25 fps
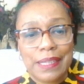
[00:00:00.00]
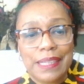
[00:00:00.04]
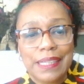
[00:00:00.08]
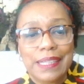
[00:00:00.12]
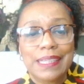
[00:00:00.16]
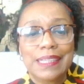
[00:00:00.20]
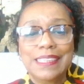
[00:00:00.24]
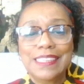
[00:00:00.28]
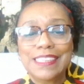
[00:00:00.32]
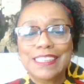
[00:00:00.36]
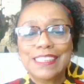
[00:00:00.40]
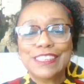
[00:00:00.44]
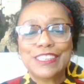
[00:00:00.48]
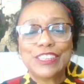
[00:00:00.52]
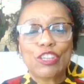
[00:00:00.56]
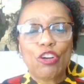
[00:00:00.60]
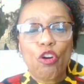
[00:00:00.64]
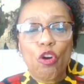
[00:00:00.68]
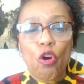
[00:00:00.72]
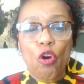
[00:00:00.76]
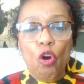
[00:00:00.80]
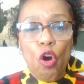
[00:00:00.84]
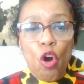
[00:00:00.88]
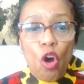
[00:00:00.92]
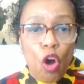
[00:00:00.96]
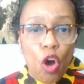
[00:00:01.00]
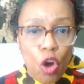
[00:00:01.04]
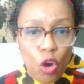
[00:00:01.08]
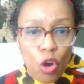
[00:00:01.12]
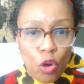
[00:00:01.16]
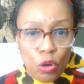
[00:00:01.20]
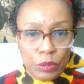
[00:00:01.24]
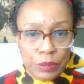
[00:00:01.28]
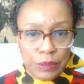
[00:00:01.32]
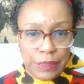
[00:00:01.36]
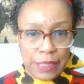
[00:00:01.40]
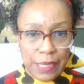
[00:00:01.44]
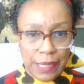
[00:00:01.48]
It is
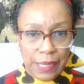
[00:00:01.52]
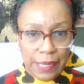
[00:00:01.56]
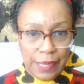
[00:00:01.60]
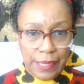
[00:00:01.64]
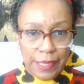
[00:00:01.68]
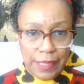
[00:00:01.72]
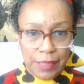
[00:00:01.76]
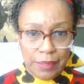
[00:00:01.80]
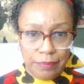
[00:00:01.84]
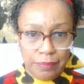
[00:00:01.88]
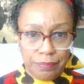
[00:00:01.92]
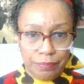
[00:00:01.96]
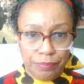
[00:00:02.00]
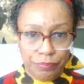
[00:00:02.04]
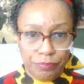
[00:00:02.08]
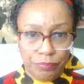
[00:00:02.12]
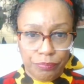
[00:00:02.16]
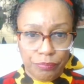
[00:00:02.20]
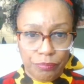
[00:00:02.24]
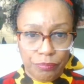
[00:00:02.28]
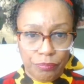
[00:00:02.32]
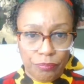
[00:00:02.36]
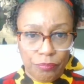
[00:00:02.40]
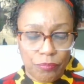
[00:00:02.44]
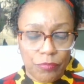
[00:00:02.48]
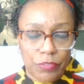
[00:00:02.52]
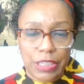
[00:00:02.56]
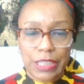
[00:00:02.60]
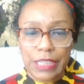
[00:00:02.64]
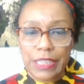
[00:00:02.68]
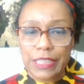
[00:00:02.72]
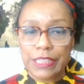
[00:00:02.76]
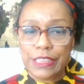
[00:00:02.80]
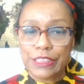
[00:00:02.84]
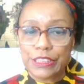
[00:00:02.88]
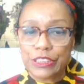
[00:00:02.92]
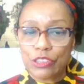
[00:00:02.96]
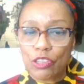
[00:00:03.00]
all time.
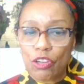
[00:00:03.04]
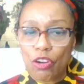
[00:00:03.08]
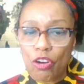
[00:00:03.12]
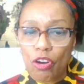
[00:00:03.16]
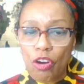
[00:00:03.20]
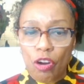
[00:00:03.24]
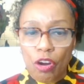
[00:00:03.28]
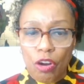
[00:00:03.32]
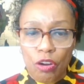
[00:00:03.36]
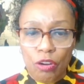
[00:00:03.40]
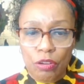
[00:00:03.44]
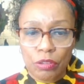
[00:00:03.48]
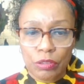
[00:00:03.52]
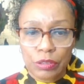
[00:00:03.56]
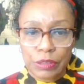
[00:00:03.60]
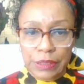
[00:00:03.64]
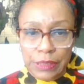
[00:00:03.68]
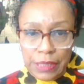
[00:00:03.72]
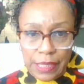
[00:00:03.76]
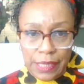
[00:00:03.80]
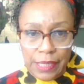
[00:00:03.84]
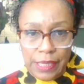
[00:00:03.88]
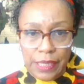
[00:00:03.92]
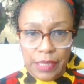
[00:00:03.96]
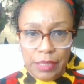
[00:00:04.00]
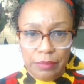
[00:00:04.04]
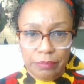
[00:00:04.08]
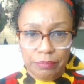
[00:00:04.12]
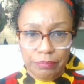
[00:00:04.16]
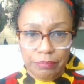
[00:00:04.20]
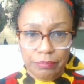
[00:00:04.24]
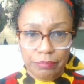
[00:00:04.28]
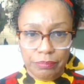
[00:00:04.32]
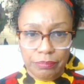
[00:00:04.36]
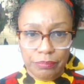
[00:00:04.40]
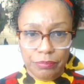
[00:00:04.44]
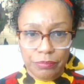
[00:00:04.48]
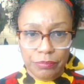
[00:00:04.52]
It is all time
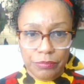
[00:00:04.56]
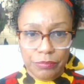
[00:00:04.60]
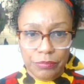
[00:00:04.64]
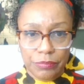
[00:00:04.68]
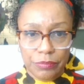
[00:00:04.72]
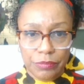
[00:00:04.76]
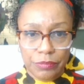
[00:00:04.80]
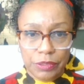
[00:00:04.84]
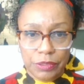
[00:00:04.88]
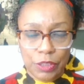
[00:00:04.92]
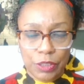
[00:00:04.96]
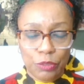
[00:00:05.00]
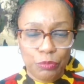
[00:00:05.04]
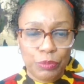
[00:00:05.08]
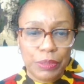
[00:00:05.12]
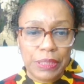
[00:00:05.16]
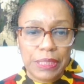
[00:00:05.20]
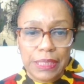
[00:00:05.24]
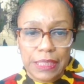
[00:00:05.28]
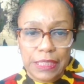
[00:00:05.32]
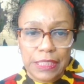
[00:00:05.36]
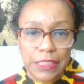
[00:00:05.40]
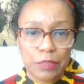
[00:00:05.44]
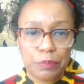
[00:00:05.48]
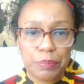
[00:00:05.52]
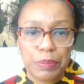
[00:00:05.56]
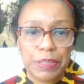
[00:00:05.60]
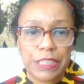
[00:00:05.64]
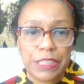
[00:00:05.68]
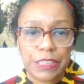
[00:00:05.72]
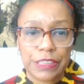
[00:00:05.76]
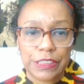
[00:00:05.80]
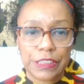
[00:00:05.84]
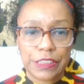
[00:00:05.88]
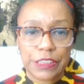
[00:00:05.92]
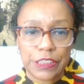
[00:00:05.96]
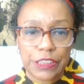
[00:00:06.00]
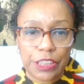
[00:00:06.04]
that we need to be
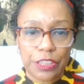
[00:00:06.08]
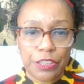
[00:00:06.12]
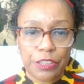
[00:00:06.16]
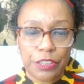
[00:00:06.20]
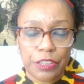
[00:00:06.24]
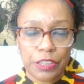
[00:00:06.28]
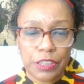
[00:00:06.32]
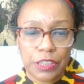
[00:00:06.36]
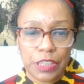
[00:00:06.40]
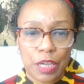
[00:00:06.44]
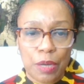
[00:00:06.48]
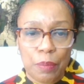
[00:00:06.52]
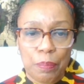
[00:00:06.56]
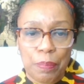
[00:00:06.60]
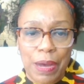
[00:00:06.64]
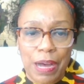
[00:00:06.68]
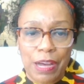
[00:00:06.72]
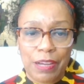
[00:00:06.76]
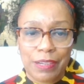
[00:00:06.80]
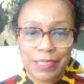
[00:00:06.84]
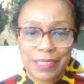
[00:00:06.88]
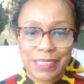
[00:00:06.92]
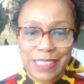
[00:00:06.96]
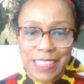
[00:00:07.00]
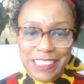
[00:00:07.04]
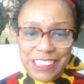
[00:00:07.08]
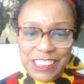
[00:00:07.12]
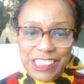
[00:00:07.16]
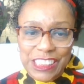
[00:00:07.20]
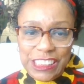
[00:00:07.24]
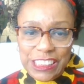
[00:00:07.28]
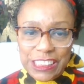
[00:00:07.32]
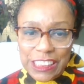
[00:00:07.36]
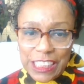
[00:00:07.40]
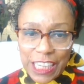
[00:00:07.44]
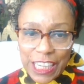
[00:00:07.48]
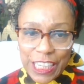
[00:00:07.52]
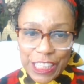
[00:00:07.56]
concerned about
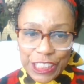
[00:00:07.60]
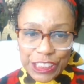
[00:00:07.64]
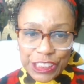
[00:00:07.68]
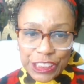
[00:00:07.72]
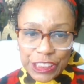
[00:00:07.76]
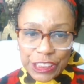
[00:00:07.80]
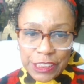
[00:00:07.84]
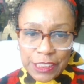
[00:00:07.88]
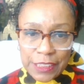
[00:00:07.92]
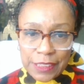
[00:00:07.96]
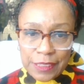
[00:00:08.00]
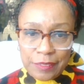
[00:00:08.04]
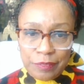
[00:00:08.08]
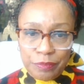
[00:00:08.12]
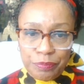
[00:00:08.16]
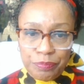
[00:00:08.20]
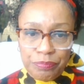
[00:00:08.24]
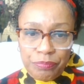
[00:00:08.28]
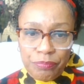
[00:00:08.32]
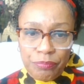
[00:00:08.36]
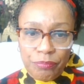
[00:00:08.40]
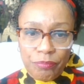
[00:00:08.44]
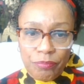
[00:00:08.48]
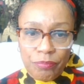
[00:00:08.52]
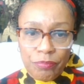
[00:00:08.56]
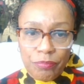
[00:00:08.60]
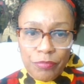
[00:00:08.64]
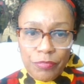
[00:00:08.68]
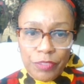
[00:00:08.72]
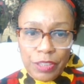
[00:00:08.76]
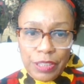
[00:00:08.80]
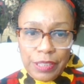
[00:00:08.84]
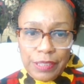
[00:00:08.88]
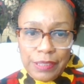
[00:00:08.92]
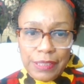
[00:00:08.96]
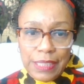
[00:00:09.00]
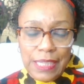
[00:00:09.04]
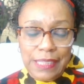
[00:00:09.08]
legislation
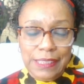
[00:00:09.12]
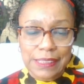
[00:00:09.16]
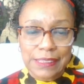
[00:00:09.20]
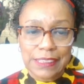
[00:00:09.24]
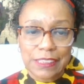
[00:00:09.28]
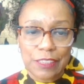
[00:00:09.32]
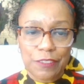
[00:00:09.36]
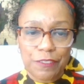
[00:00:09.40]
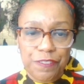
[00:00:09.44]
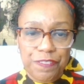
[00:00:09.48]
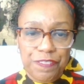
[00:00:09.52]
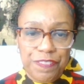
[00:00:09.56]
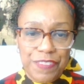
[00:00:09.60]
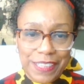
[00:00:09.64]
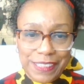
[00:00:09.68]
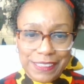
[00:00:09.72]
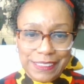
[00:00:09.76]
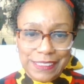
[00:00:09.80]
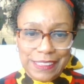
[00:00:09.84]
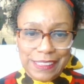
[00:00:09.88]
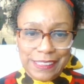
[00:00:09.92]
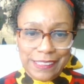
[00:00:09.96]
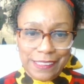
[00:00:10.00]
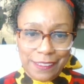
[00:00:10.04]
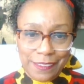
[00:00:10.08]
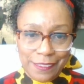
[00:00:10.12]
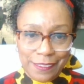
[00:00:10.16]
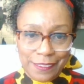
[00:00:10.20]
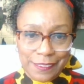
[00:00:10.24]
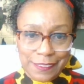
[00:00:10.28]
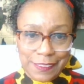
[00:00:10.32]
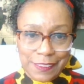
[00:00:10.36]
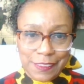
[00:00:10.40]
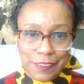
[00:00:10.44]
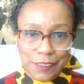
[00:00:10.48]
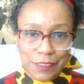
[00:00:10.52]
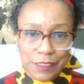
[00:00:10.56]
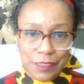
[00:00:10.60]
that is affecting
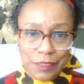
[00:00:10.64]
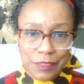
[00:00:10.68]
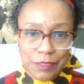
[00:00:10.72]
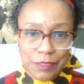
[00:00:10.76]
us.